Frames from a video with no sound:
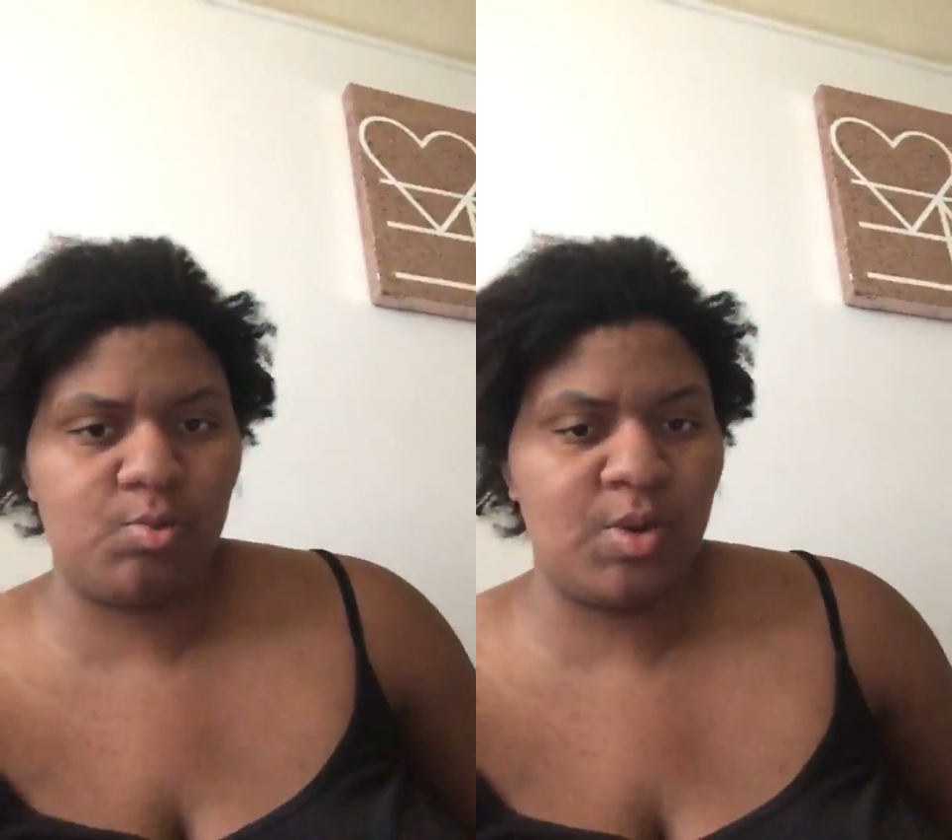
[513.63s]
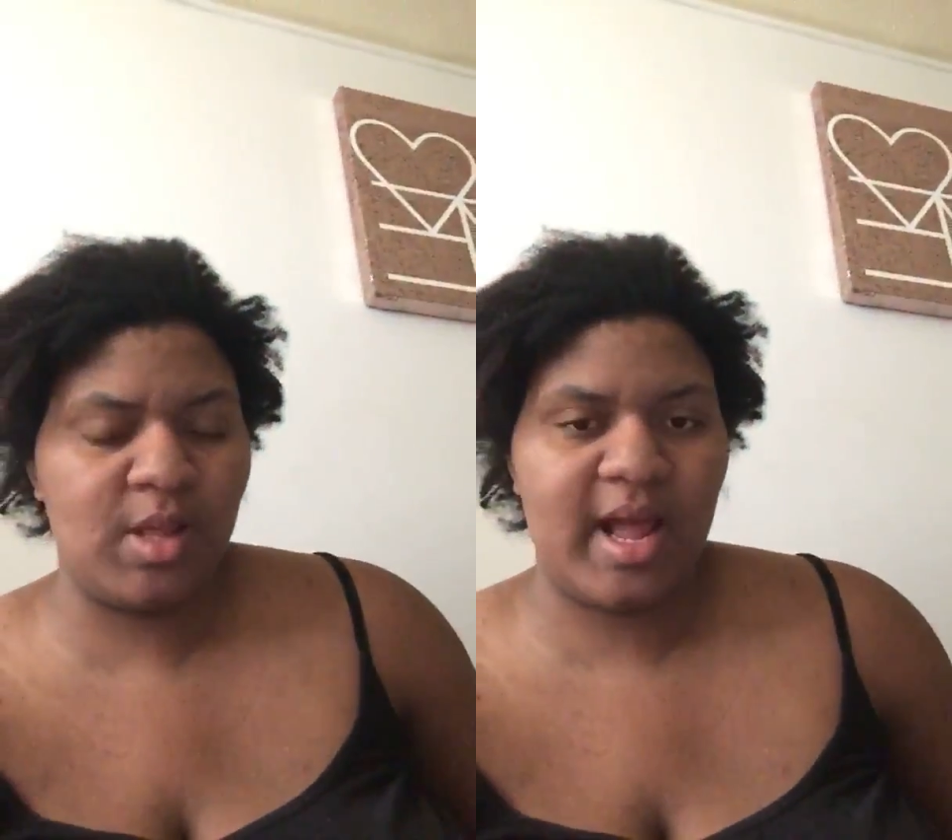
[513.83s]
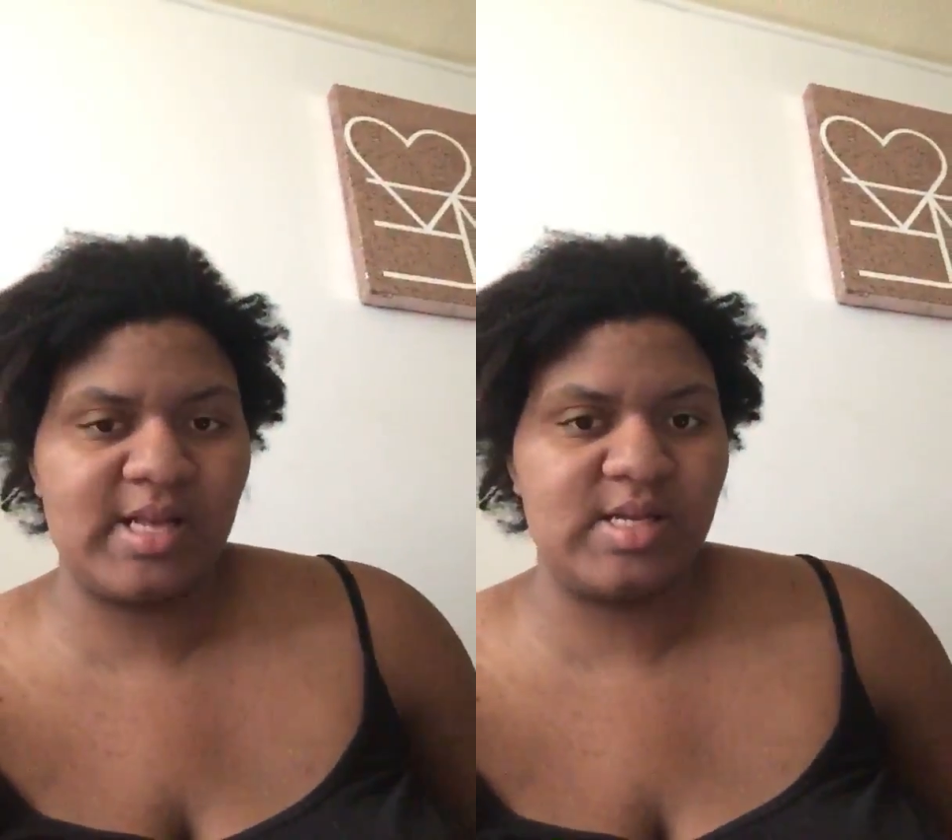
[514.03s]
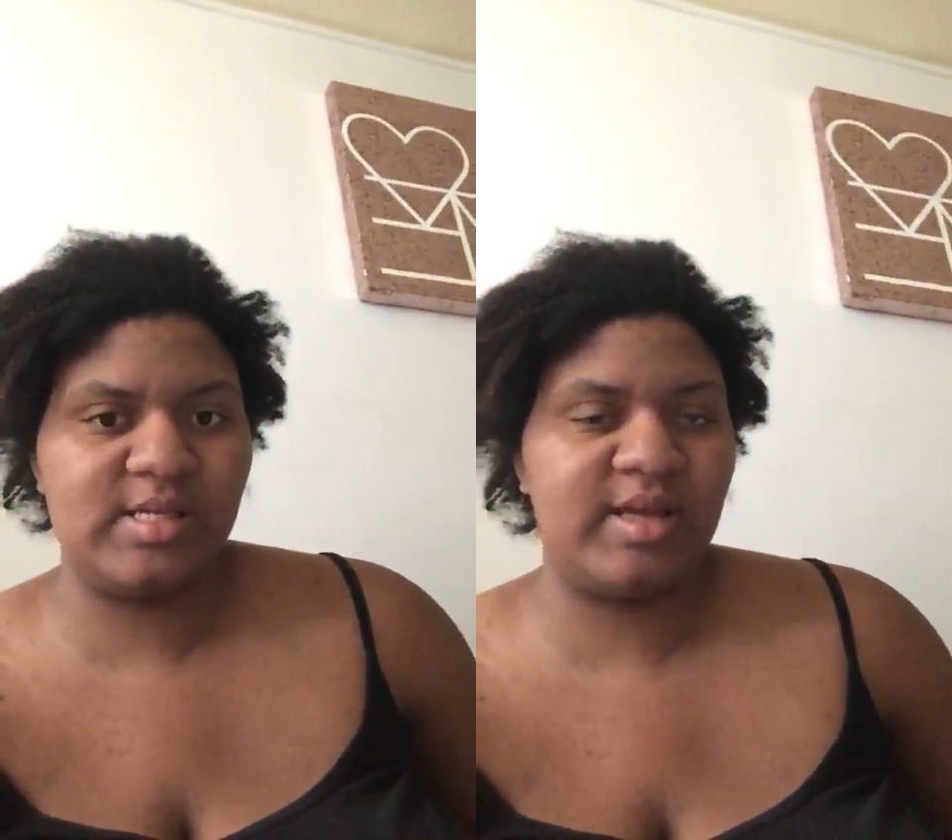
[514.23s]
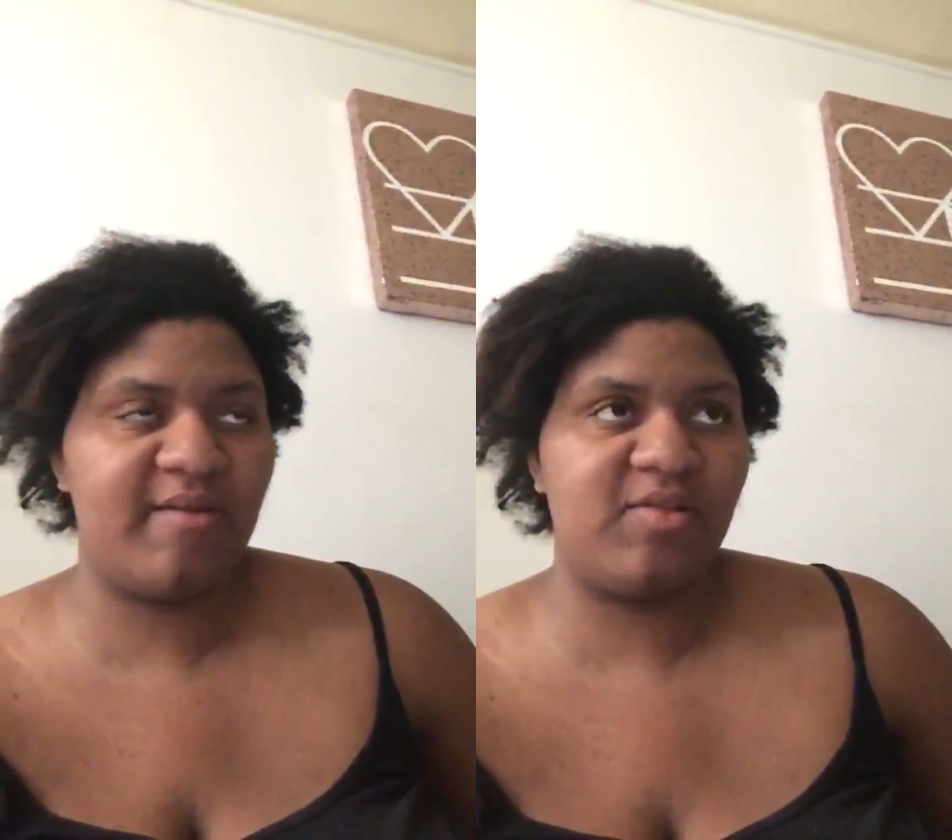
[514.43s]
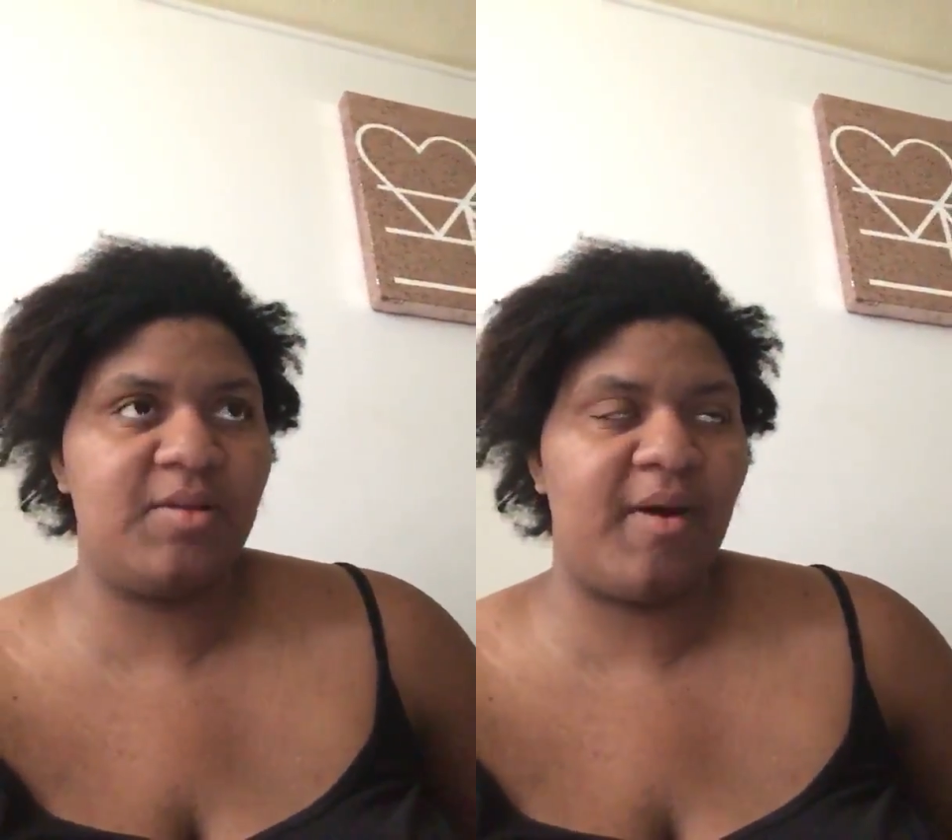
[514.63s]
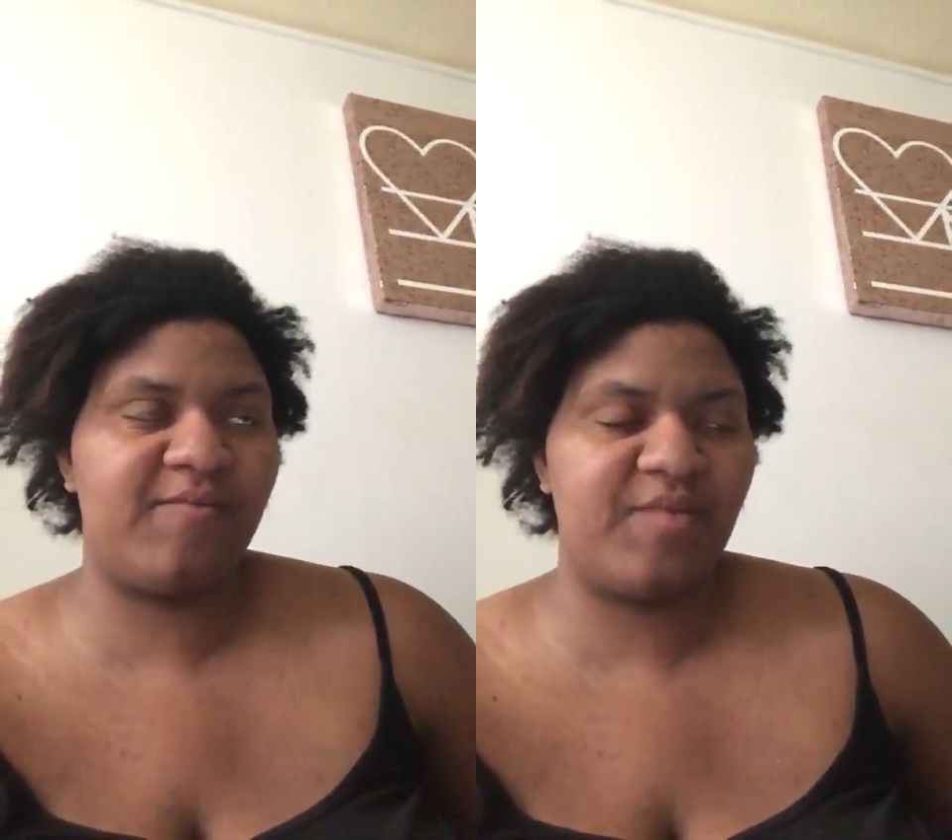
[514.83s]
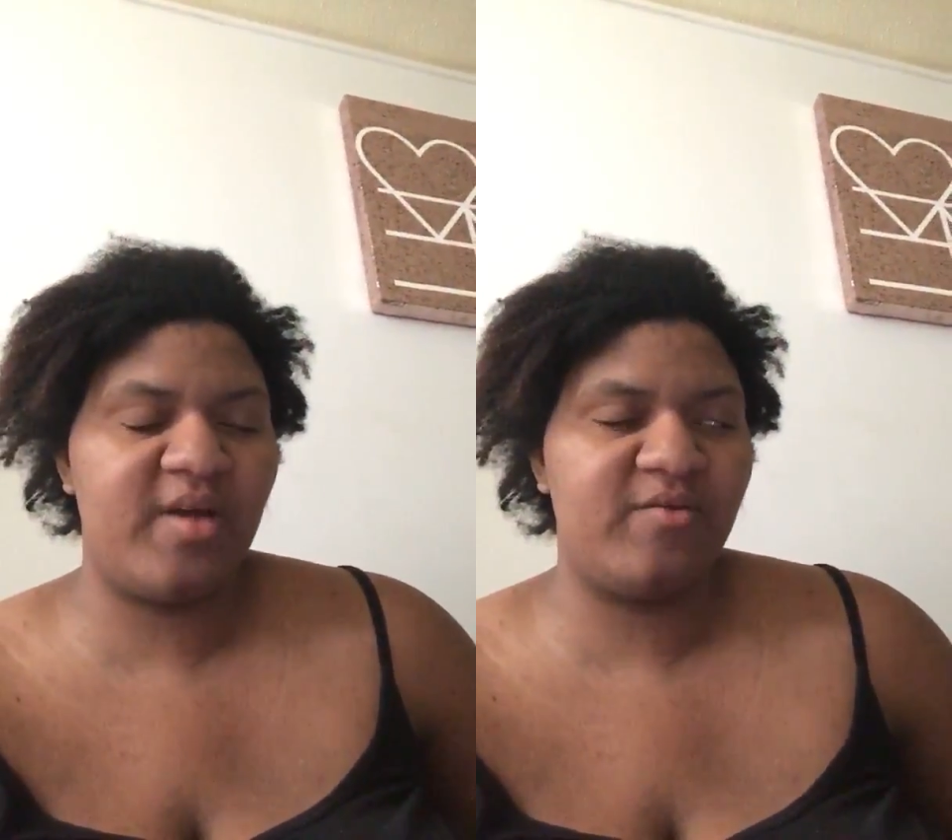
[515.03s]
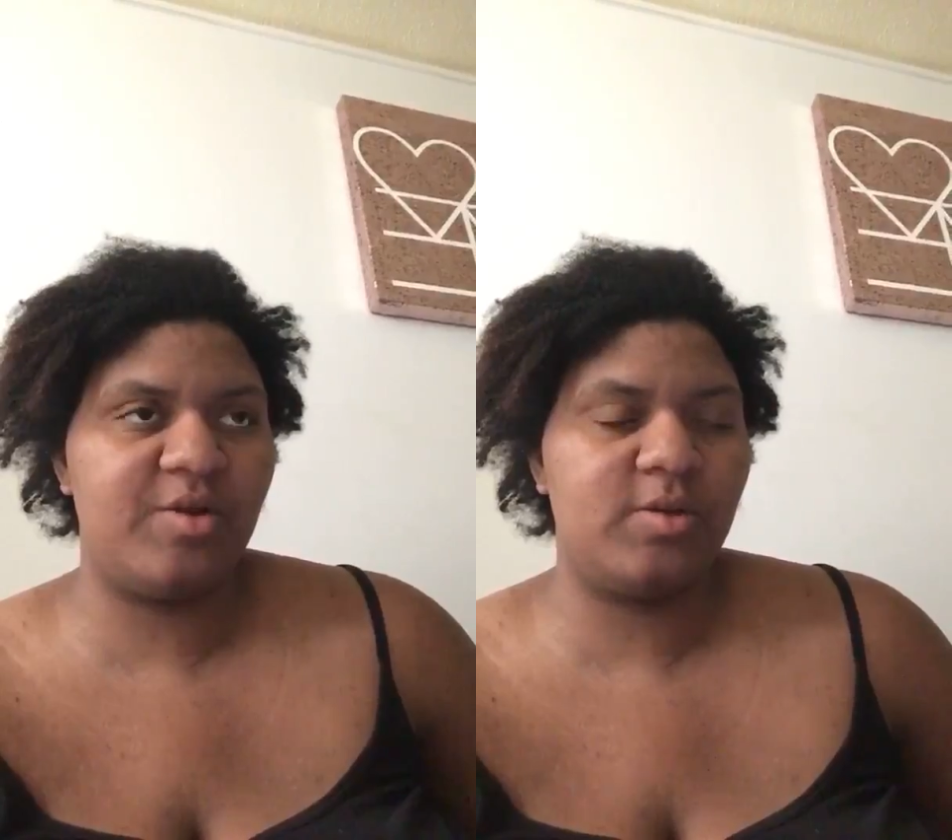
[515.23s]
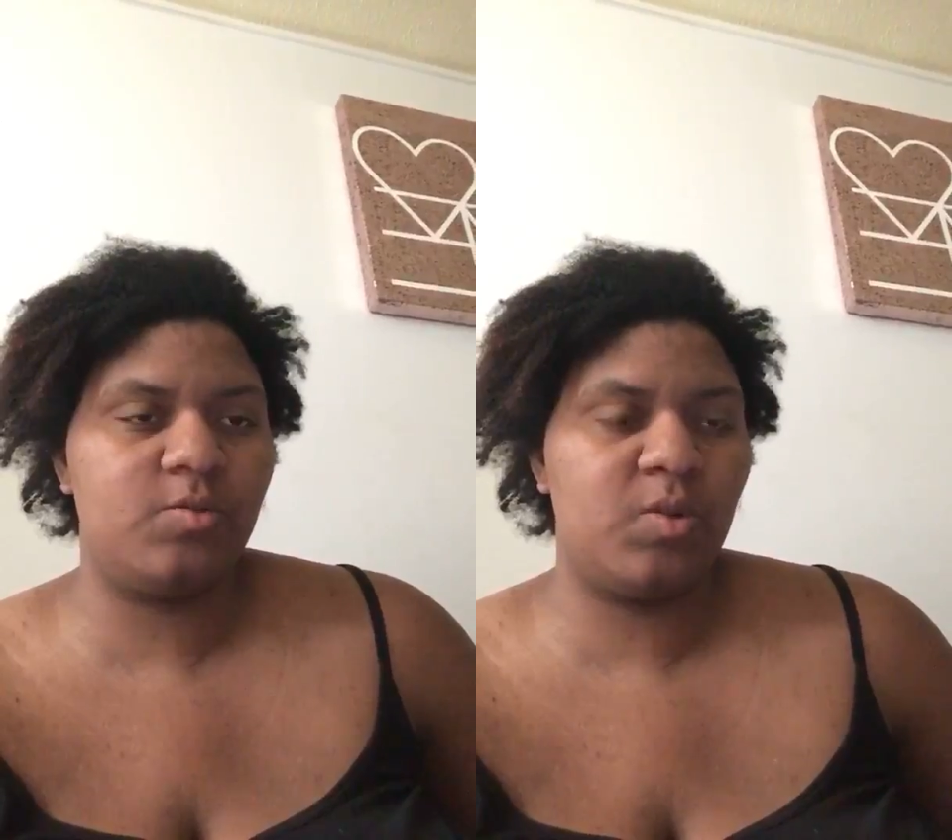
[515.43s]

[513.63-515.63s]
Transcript: Really liked it. Definitely my favorite